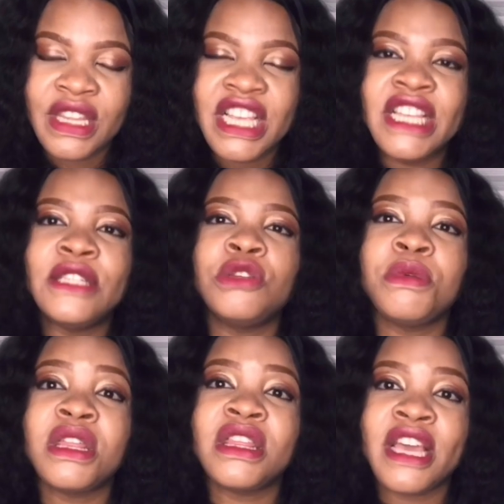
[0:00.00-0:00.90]
is to be
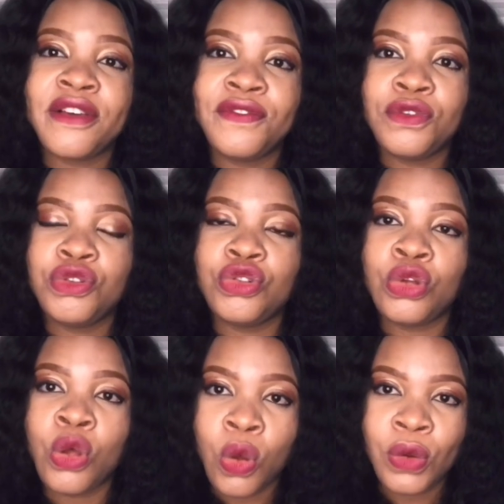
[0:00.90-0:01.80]
thankful to
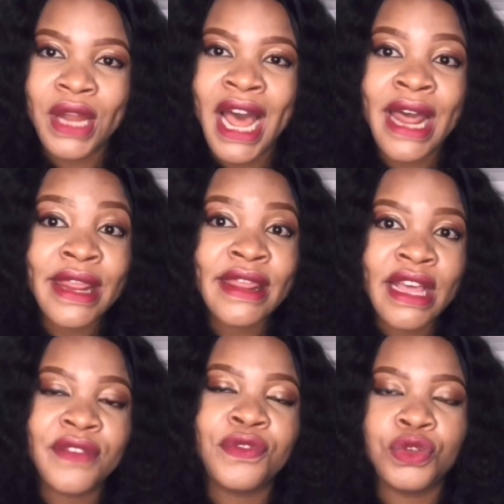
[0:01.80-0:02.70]
God and
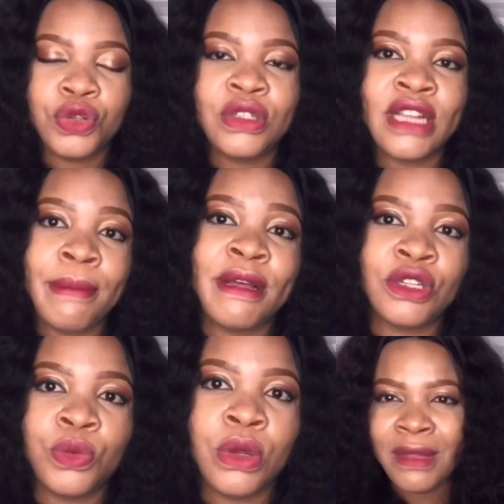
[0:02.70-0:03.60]
thankful to them
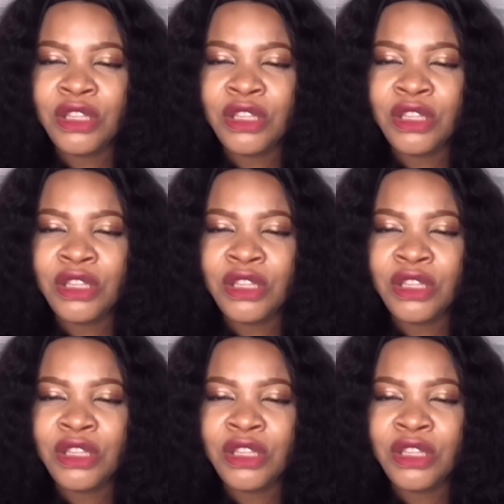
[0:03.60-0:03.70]
as well.